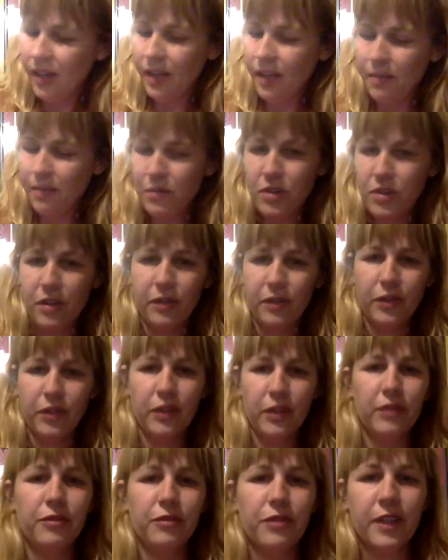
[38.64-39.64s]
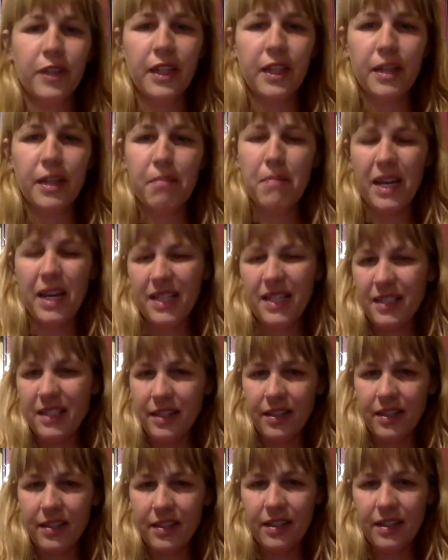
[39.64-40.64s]
So I've gone for like a
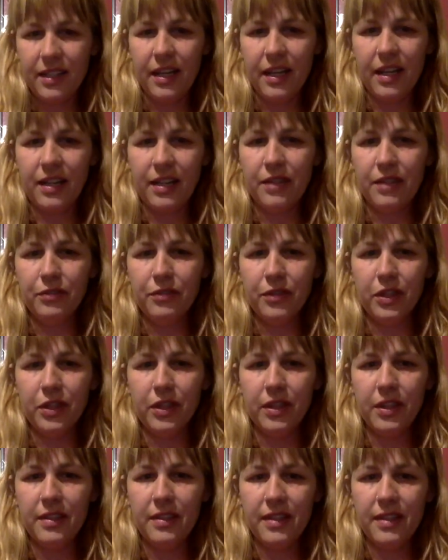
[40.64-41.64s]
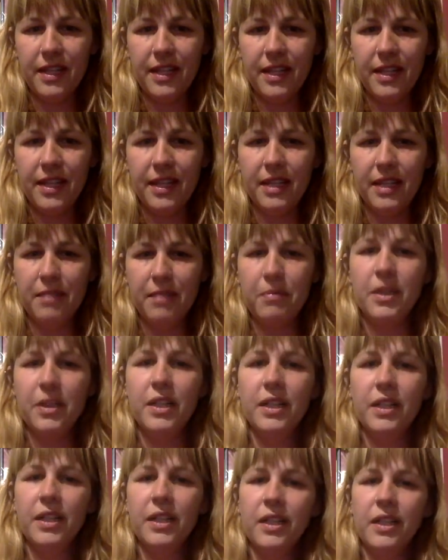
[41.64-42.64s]
Mexican kind of colour theme,
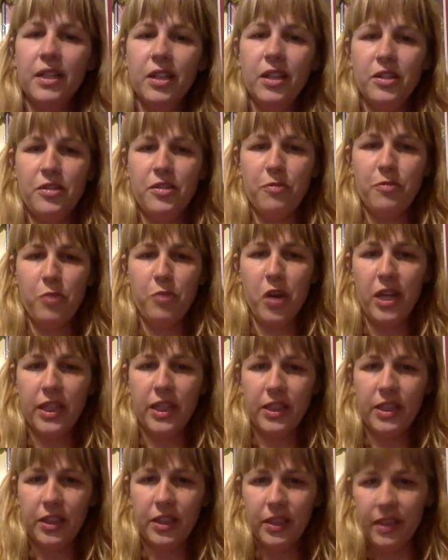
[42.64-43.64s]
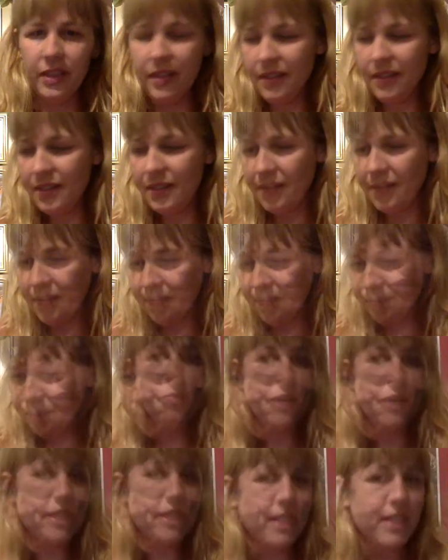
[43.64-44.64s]
lots of bright colours. So
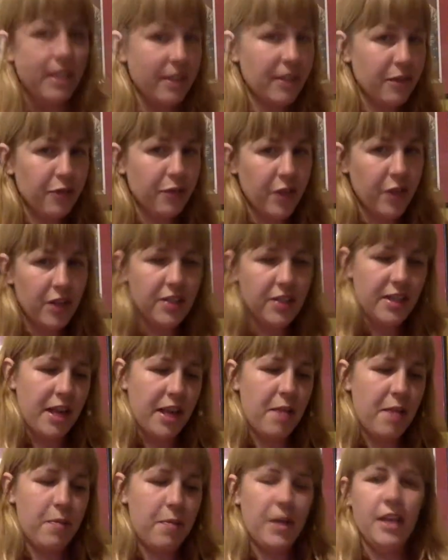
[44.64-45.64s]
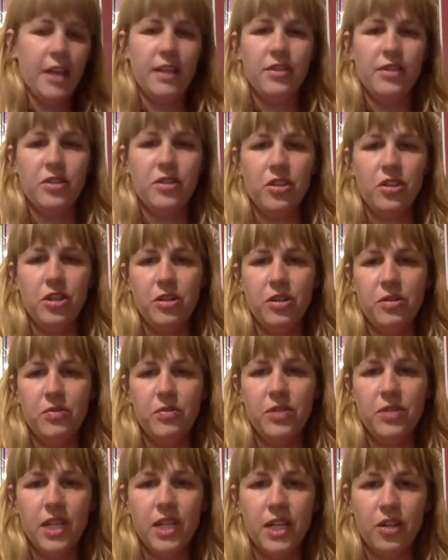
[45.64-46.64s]
basically the first step is to
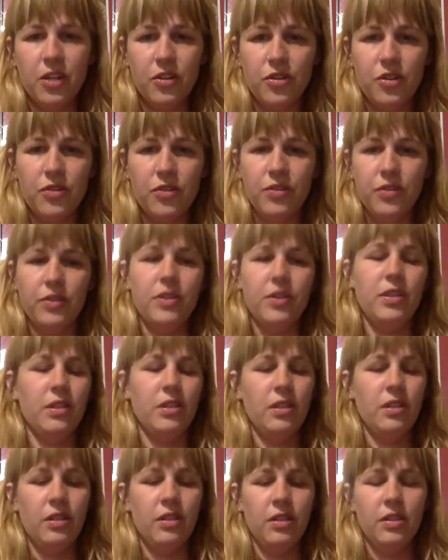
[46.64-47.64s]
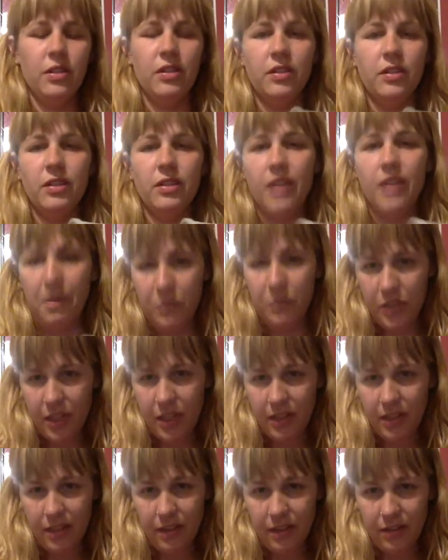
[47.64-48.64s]
deconstruct your
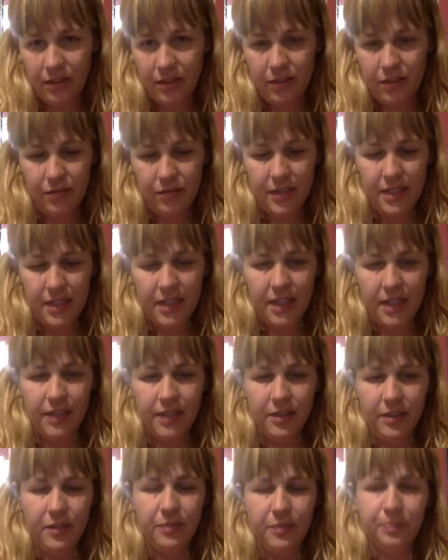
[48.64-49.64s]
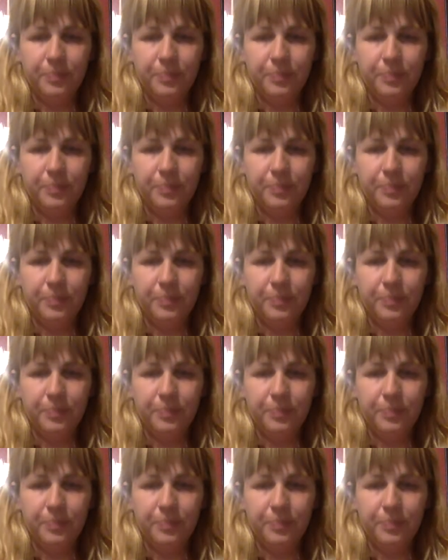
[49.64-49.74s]
lampshade that you're going to recycle.